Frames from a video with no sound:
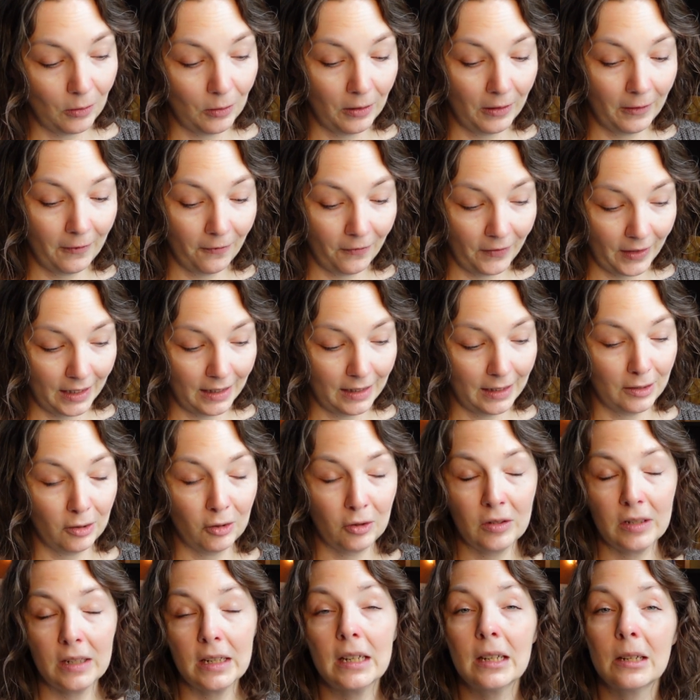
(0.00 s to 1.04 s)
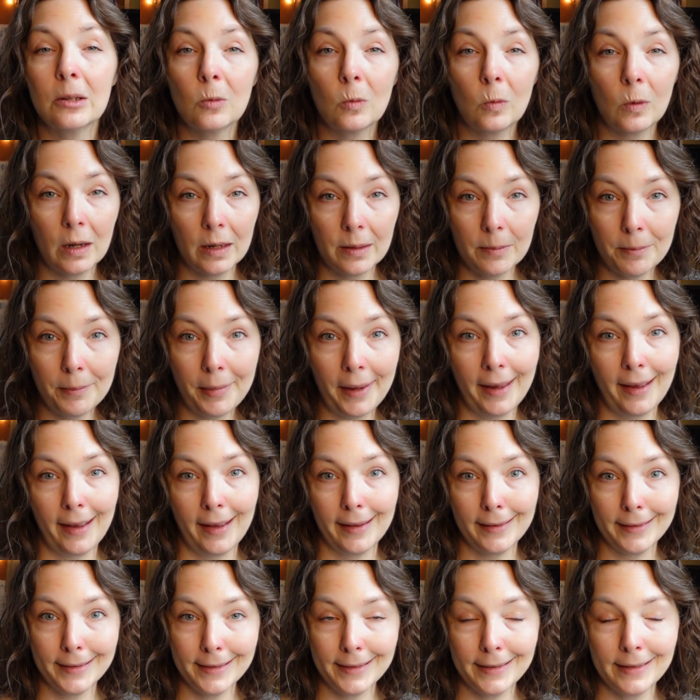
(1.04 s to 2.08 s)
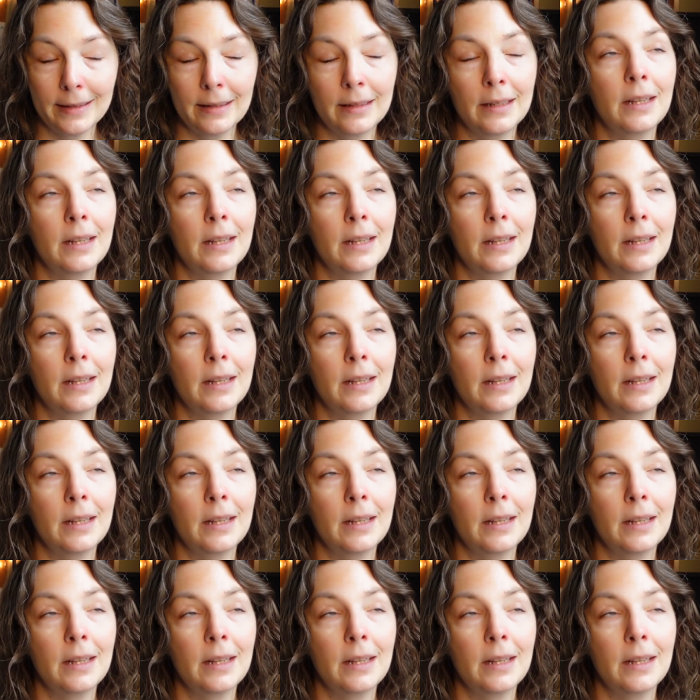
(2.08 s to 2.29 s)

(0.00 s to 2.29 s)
or finished in one pass.